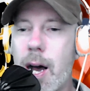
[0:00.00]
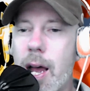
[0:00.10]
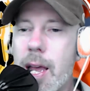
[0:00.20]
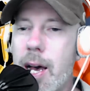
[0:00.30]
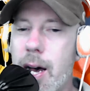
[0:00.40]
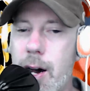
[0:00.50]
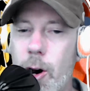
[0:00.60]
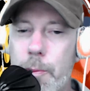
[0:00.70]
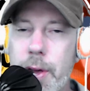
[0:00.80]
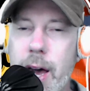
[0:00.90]

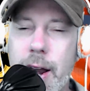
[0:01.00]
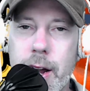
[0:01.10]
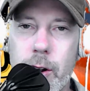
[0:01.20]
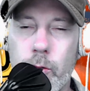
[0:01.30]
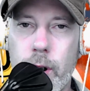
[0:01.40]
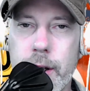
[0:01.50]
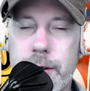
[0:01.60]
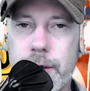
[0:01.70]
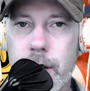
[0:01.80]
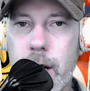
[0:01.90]
I hope you had a
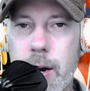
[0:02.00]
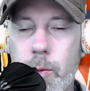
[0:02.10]
great